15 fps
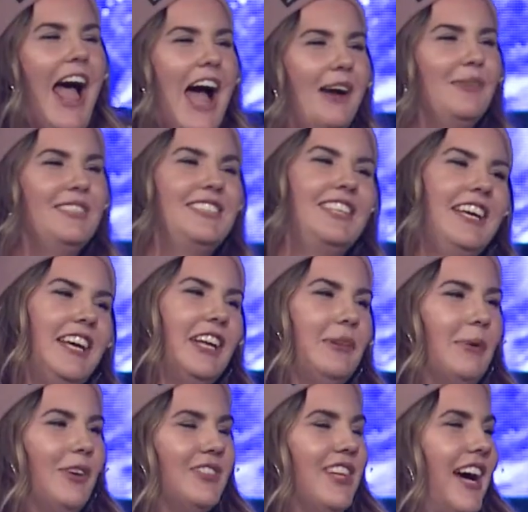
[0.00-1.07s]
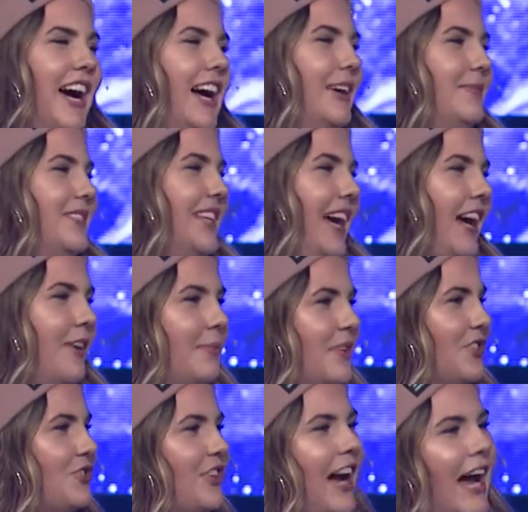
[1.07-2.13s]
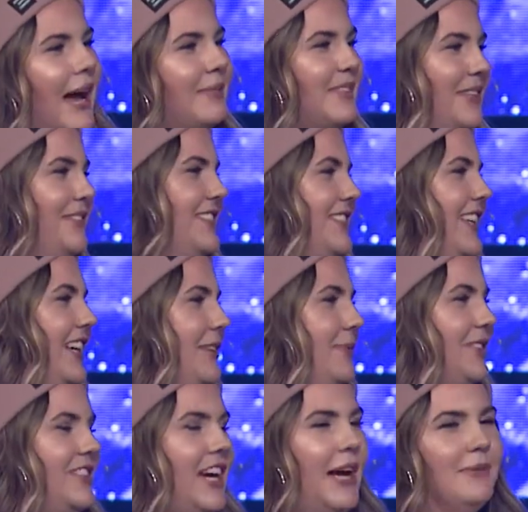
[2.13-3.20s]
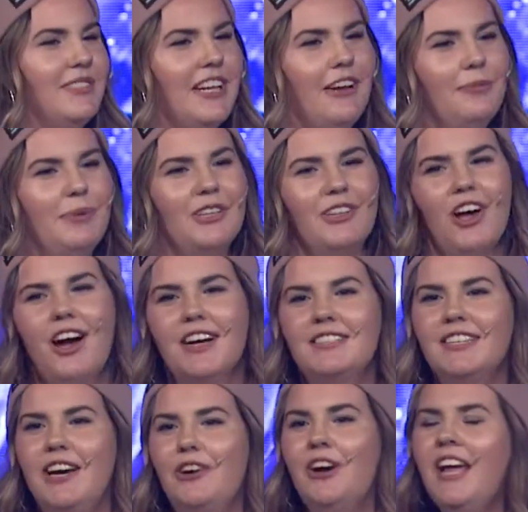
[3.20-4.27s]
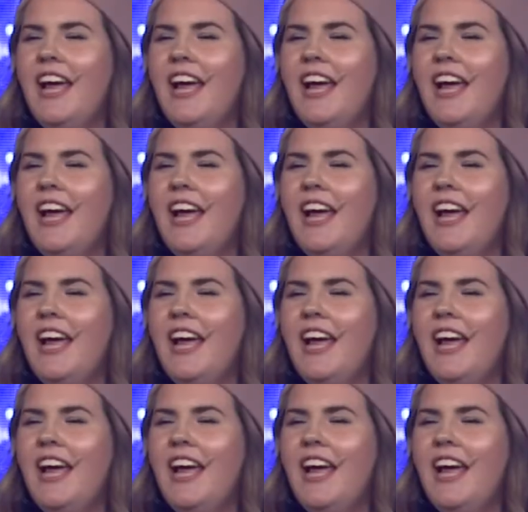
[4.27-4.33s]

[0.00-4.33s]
I was thinking about times that I've been trapped. I was thinking about times that I've been locked out.